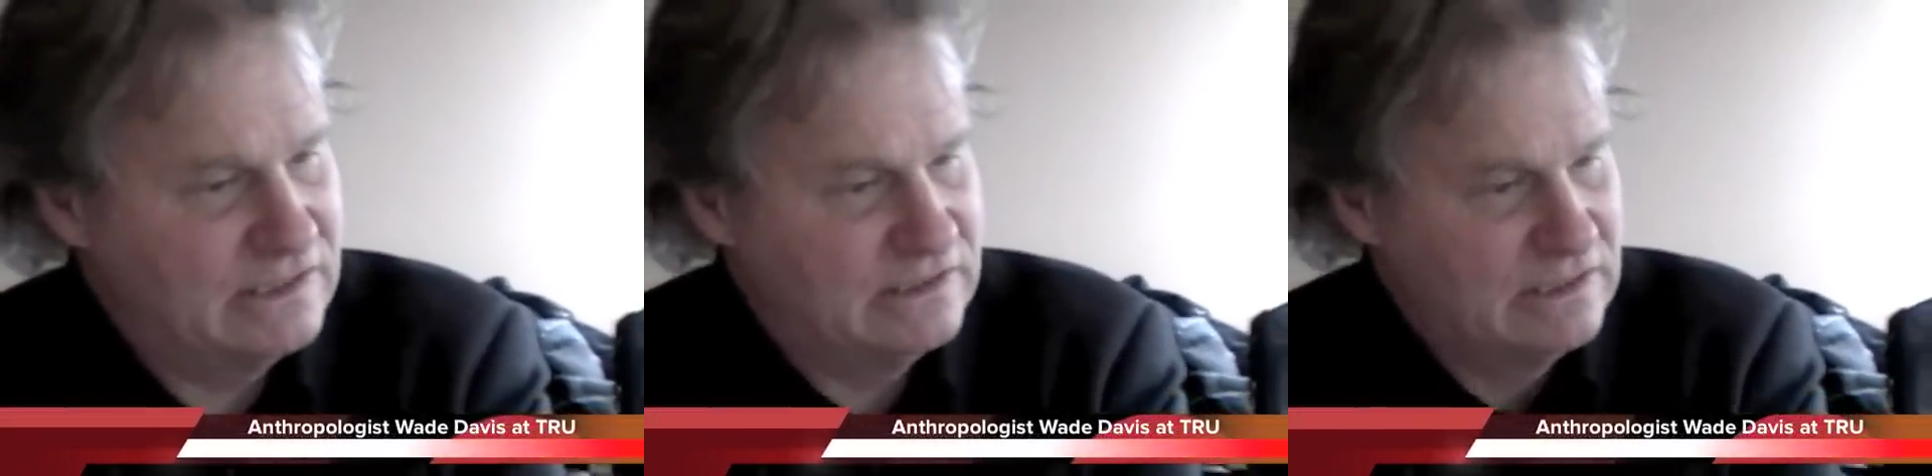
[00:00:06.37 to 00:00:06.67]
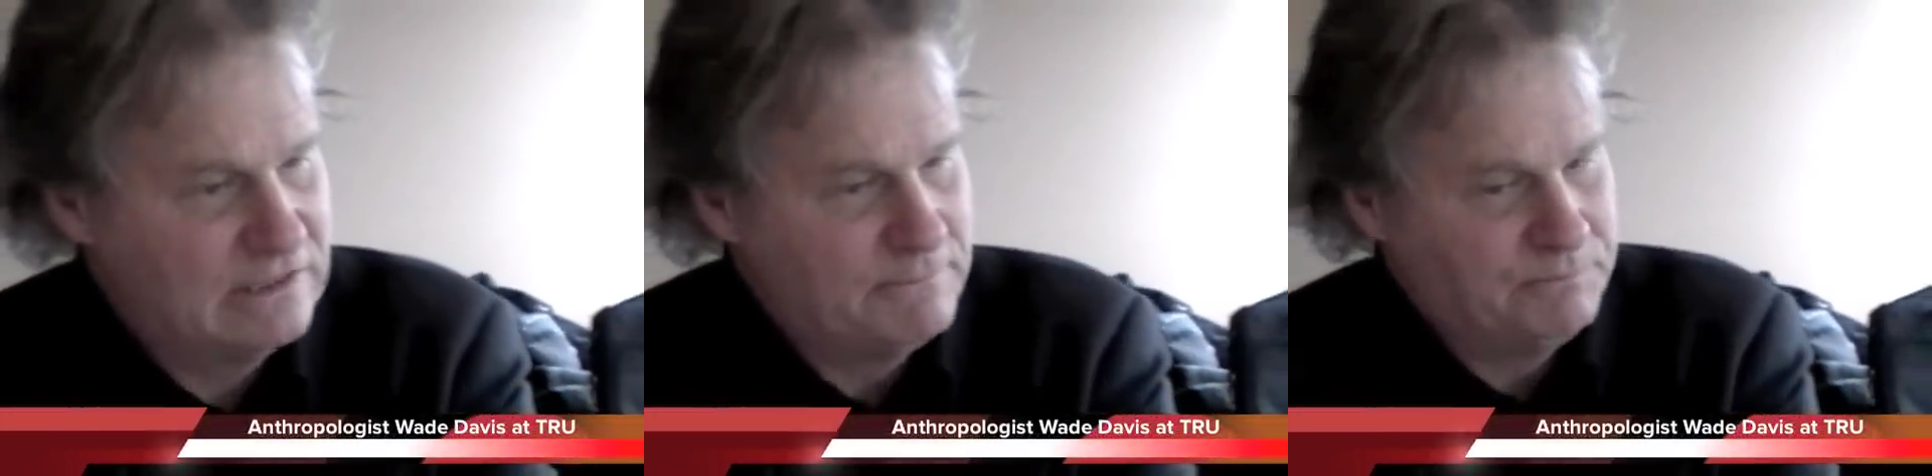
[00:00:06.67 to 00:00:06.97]

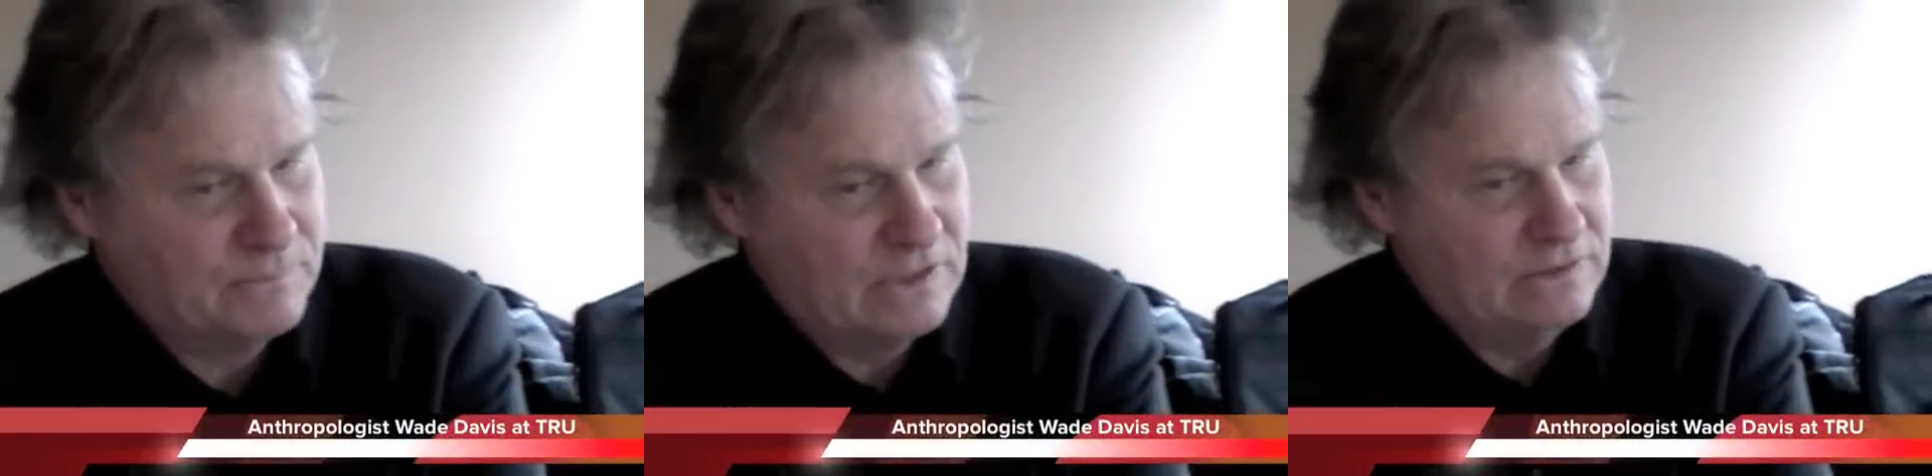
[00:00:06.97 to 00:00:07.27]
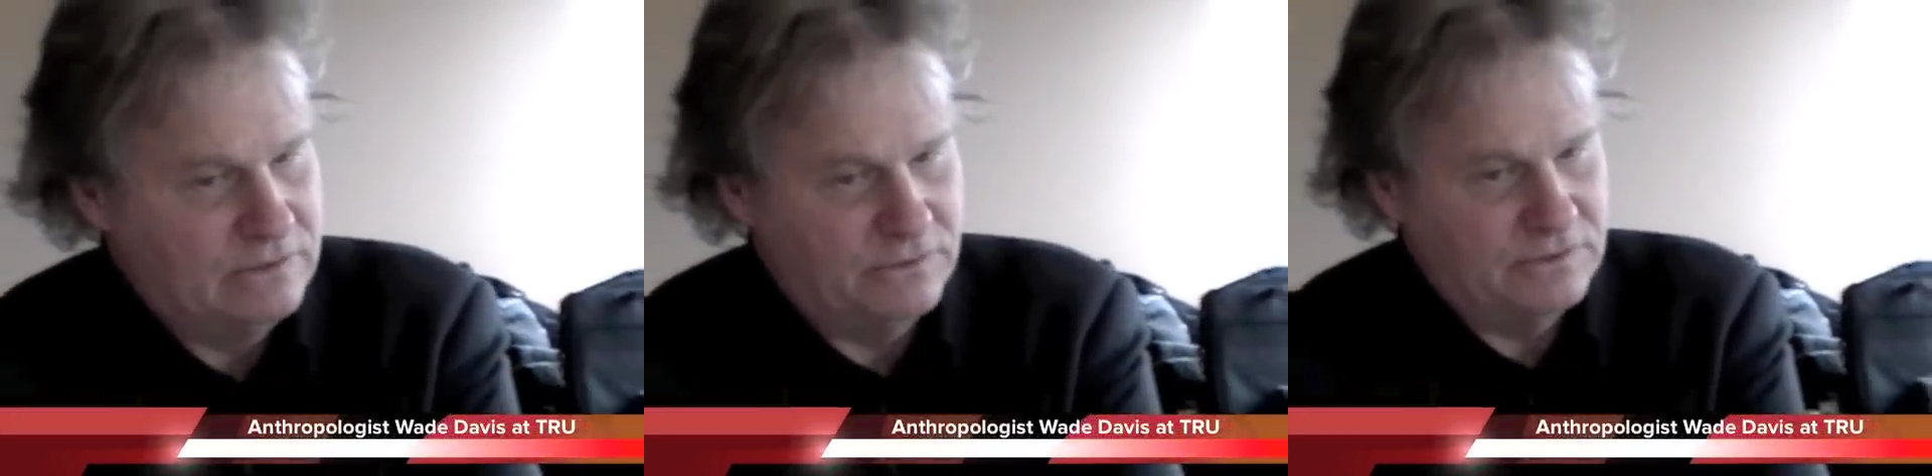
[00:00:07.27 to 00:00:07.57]

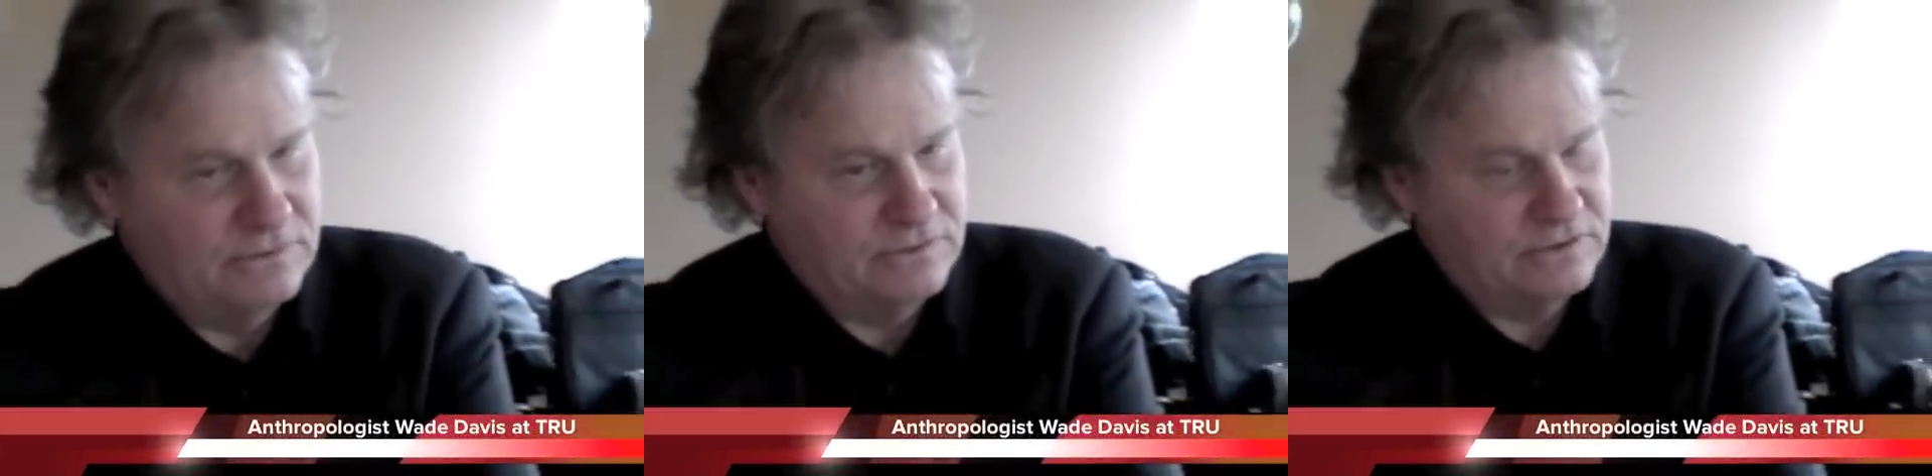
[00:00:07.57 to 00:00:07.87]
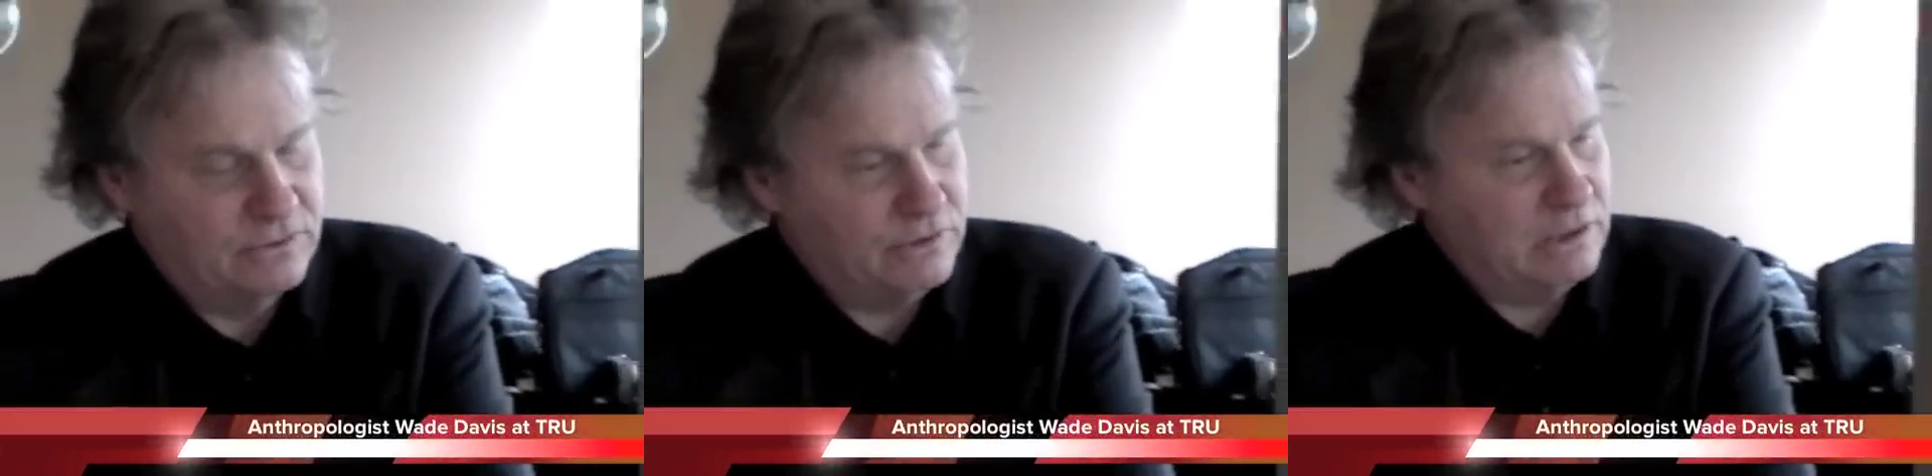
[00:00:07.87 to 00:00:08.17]

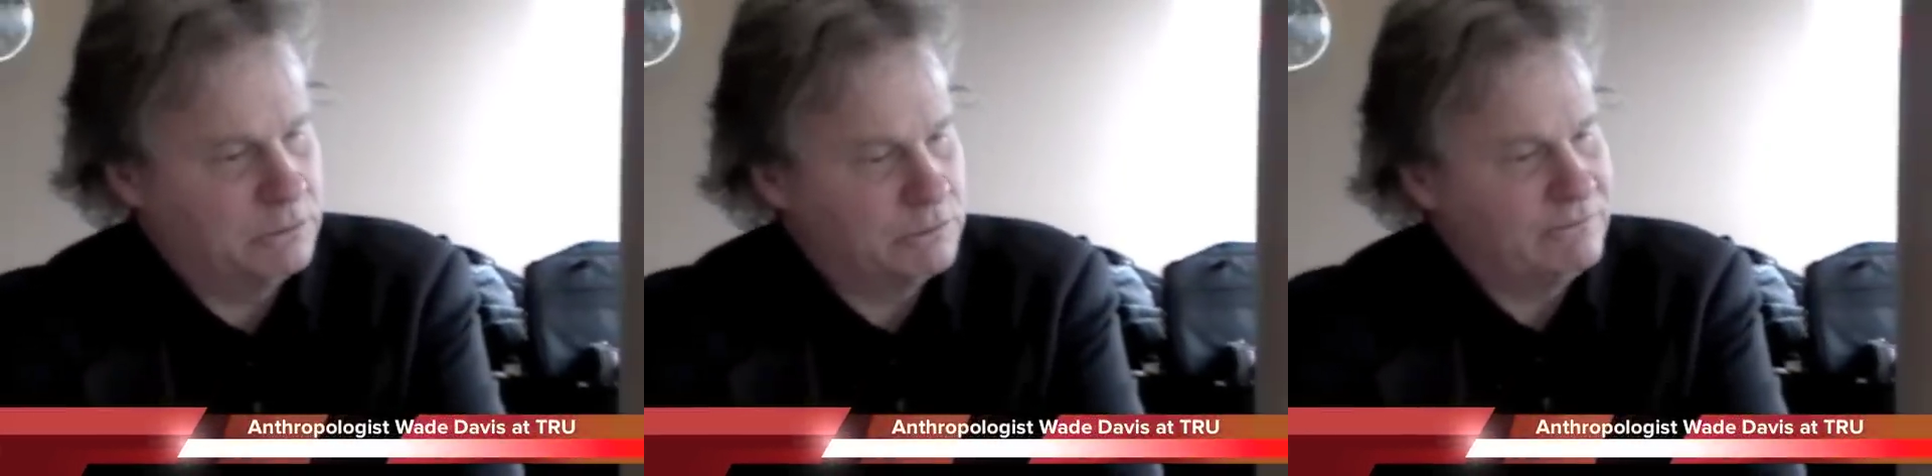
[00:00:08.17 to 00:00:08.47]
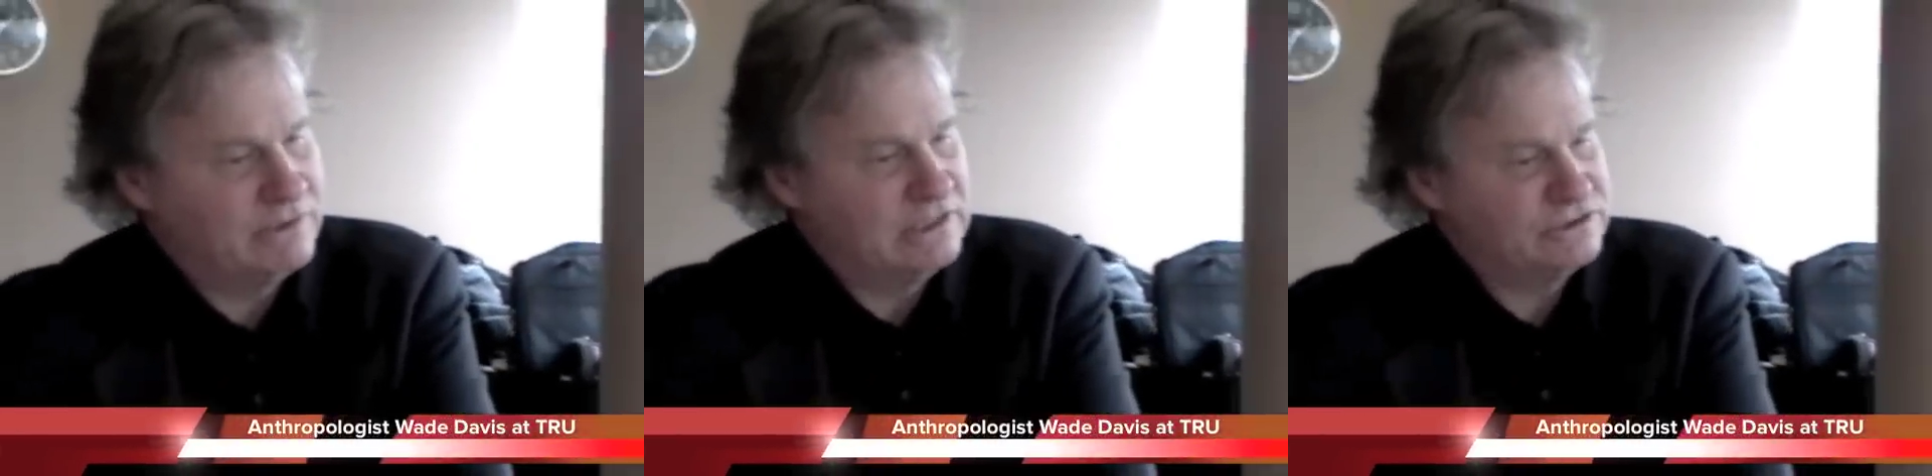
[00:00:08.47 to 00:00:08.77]
this incredible
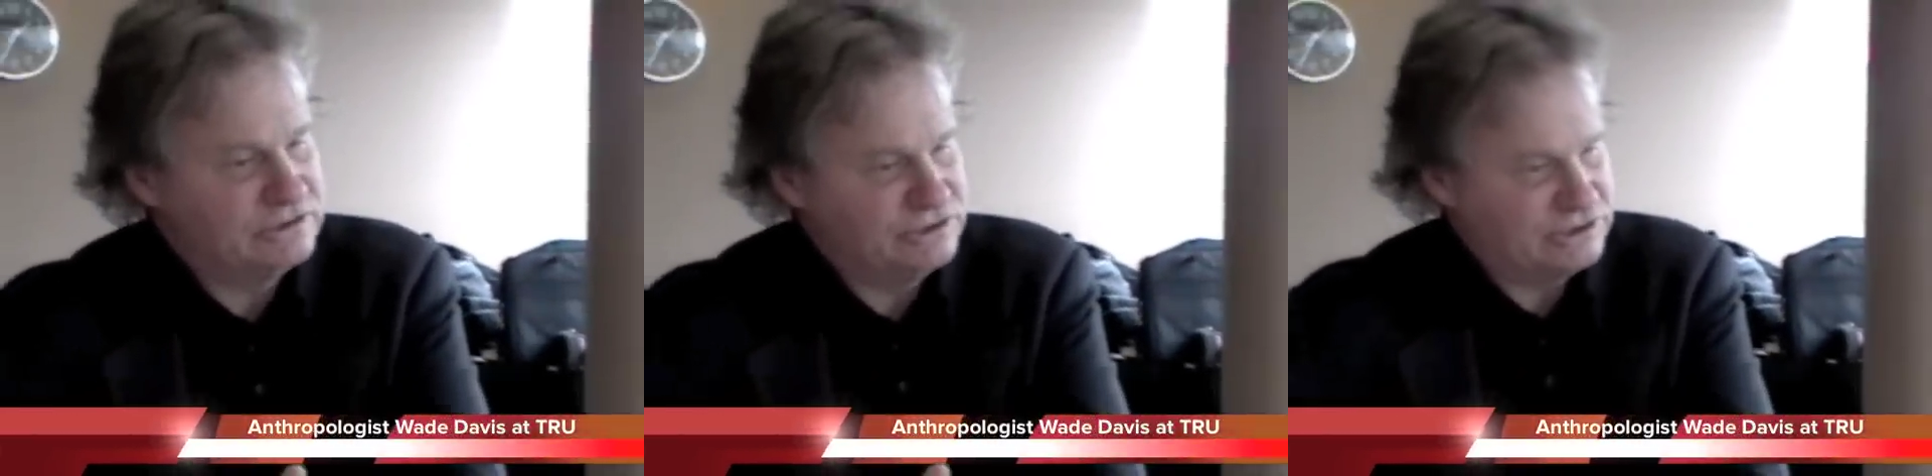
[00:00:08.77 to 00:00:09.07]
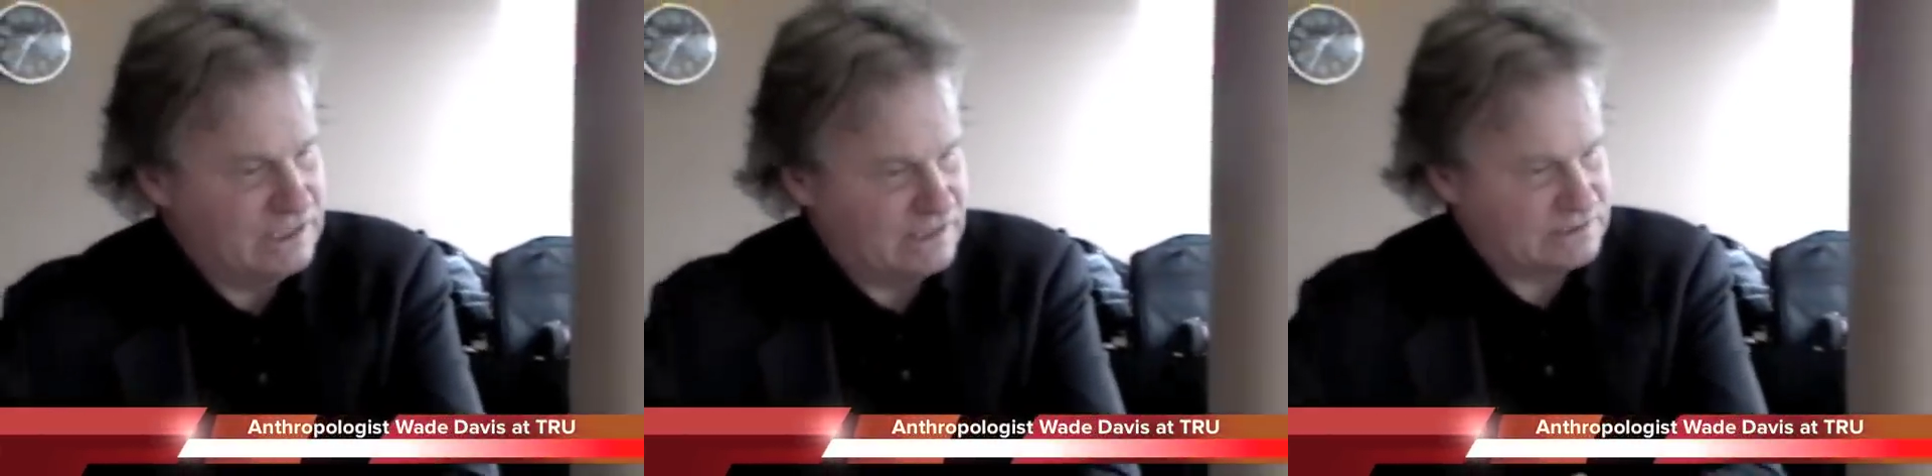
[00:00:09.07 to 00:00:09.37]
revelation of
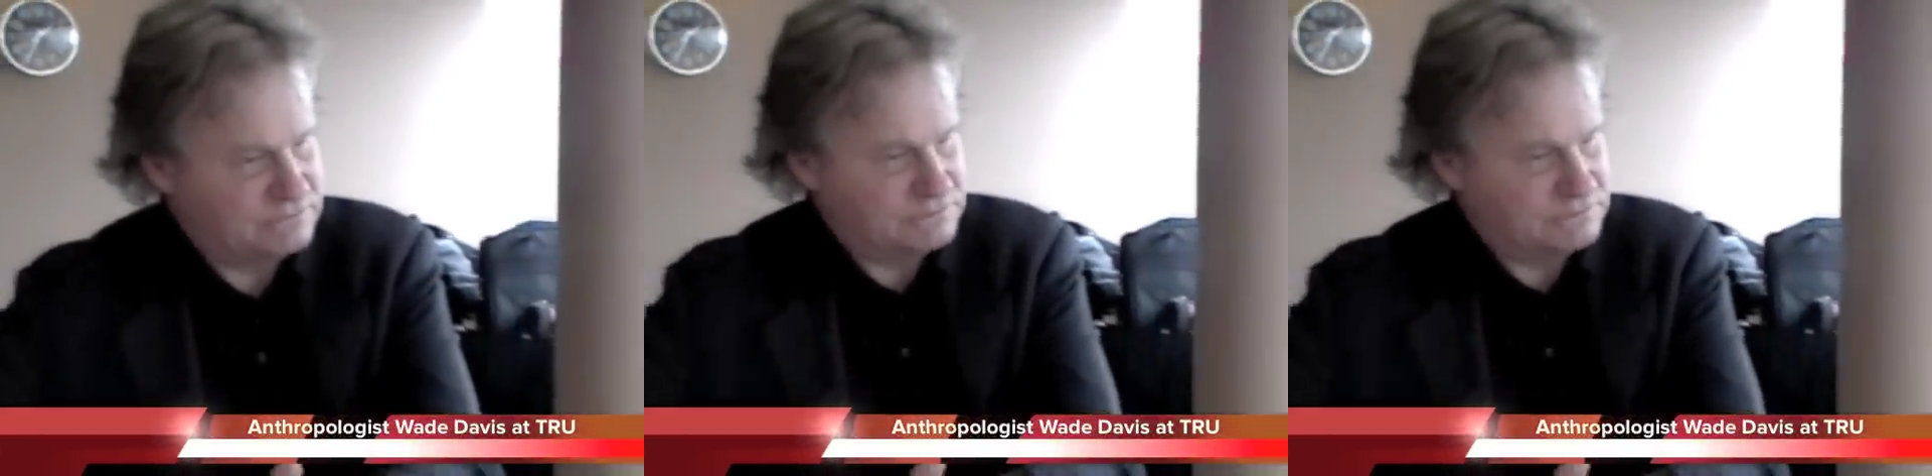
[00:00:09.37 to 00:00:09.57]
genetics,